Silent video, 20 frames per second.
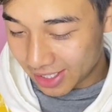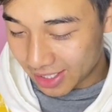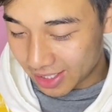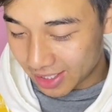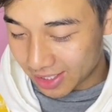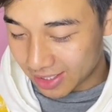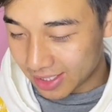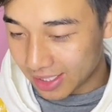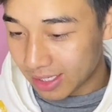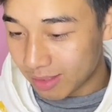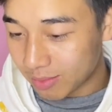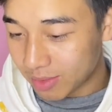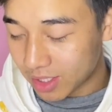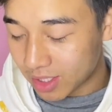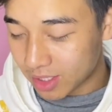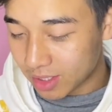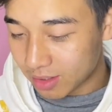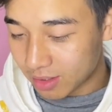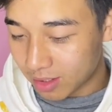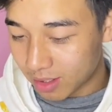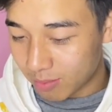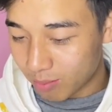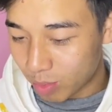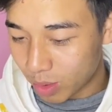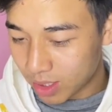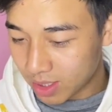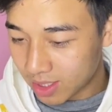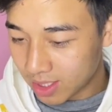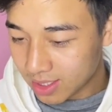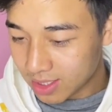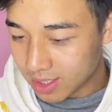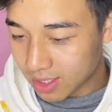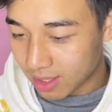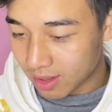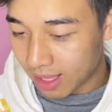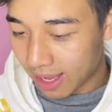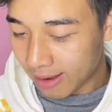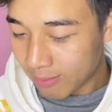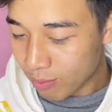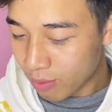Damn, but this
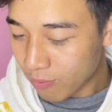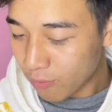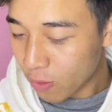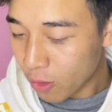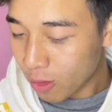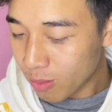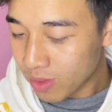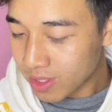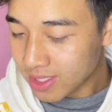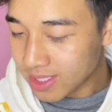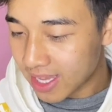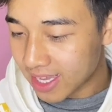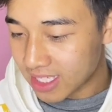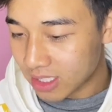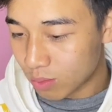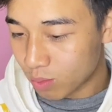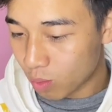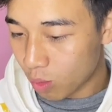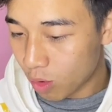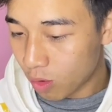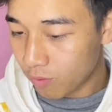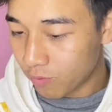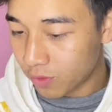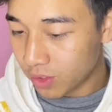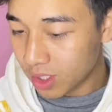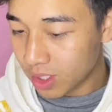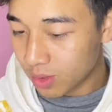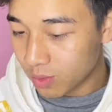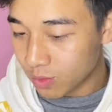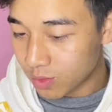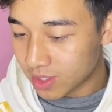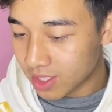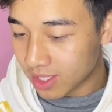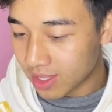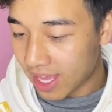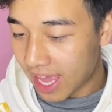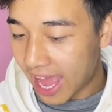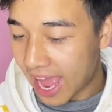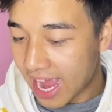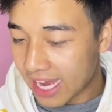live performance has more views than
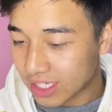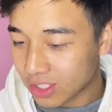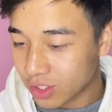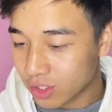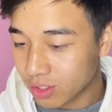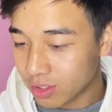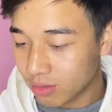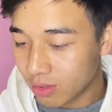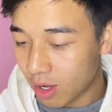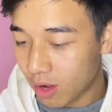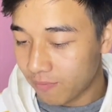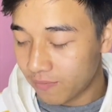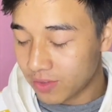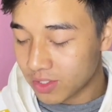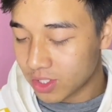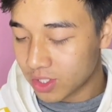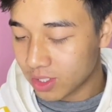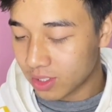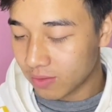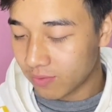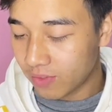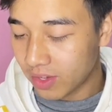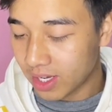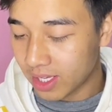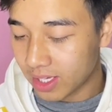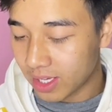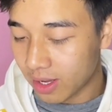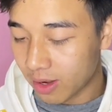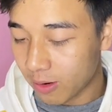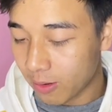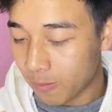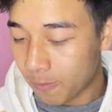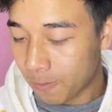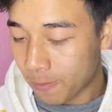the actual official video.